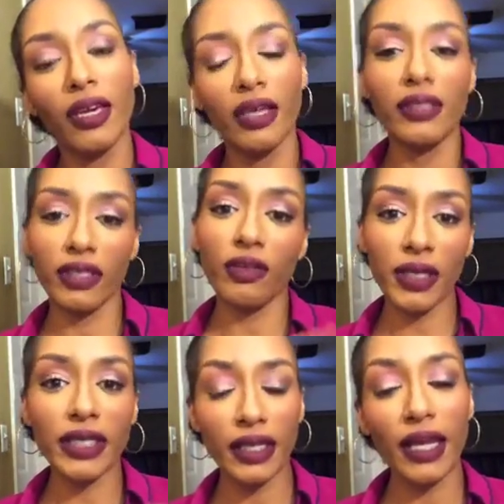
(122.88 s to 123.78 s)
So you'll
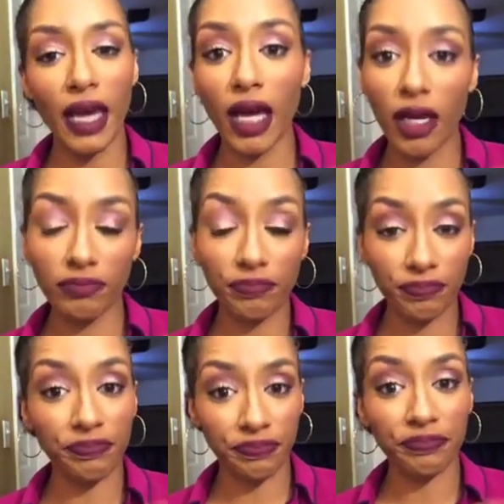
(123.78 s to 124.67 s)
mix it up,
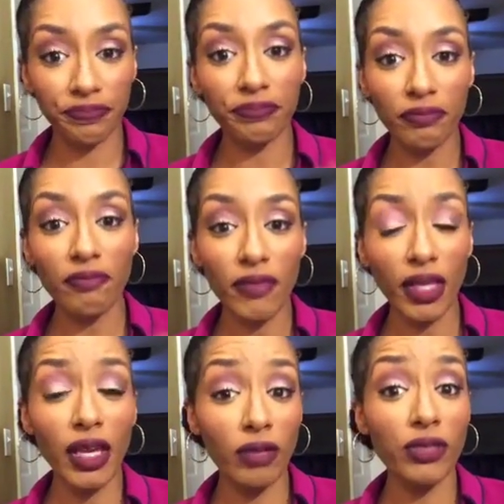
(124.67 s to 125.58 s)

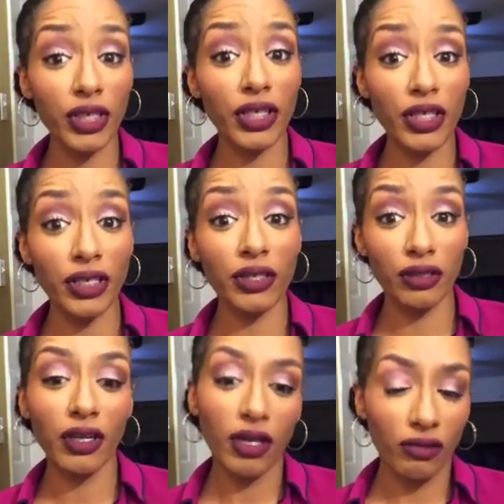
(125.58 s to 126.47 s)
and then what you're going to do,
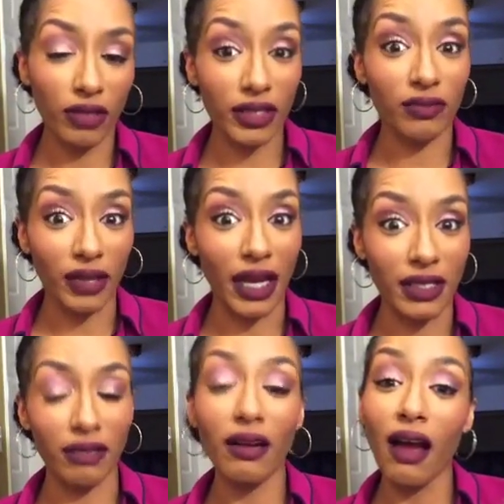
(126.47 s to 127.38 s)
well, this is what I
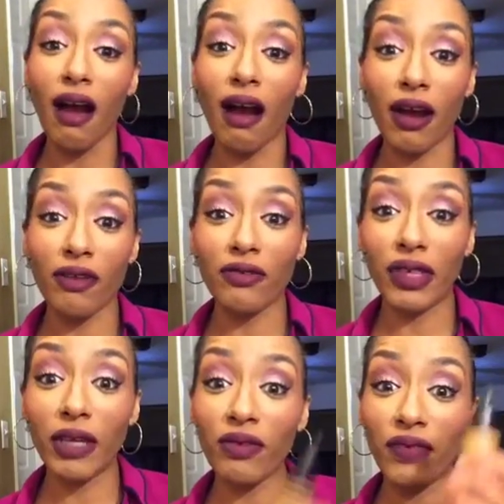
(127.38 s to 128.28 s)
do. Our
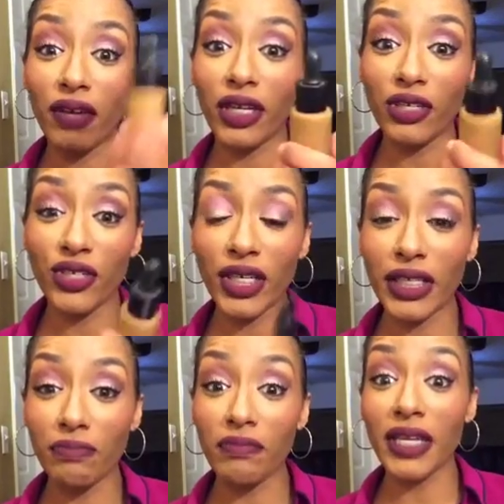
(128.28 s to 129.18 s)
liquid foundation is
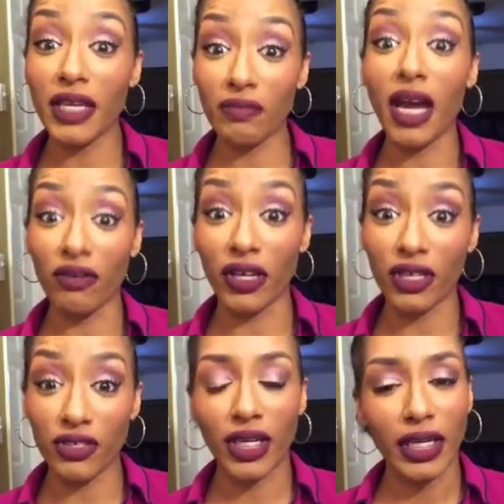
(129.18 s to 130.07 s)
medium
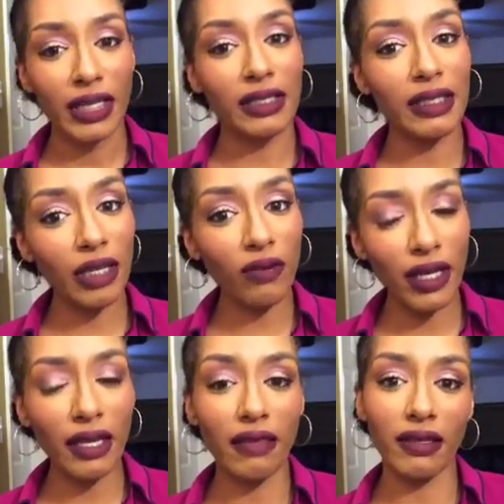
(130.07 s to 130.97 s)
coverage. It's liquid,
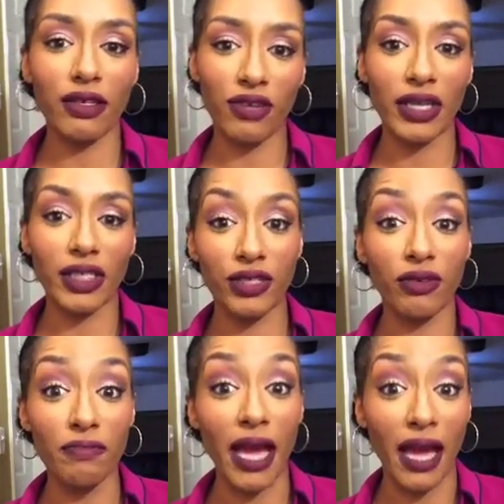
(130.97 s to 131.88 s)
and then it dries to a
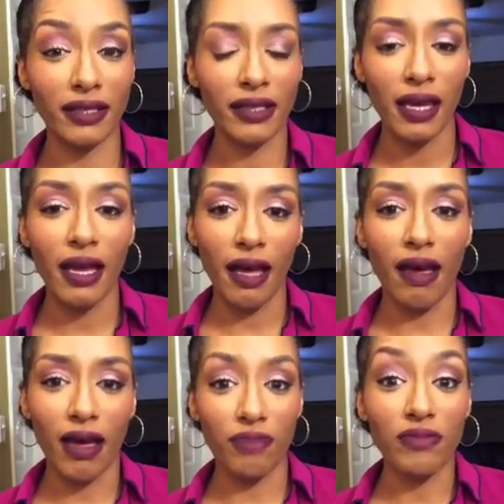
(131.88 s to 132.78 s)
matte.
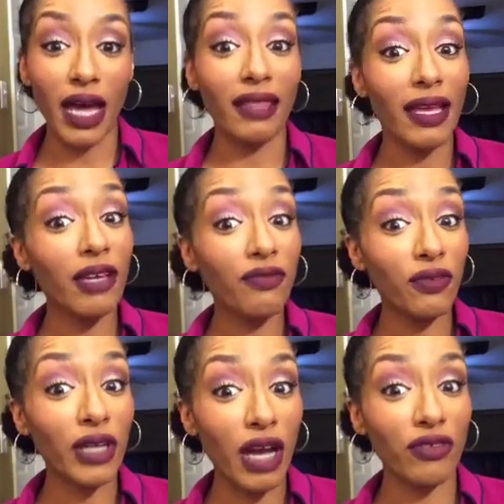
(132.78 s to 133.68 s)
I like a full
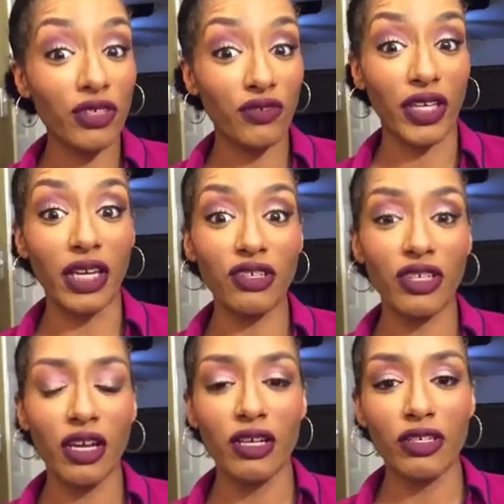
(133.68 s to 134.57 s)
coverage finish,
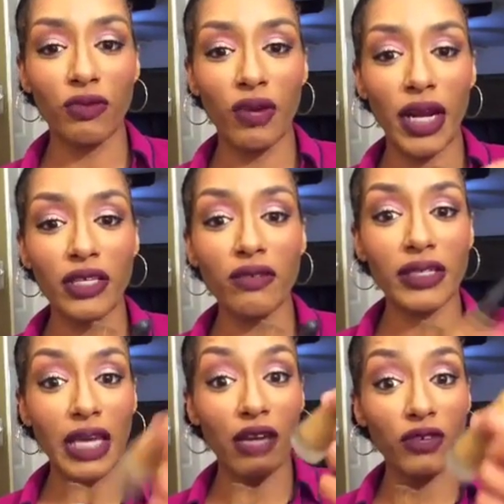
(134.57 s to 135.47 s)
so what I do is
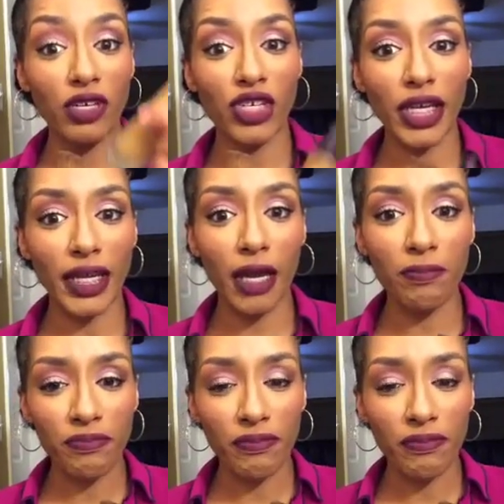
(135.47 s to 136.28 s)
after I shake it up,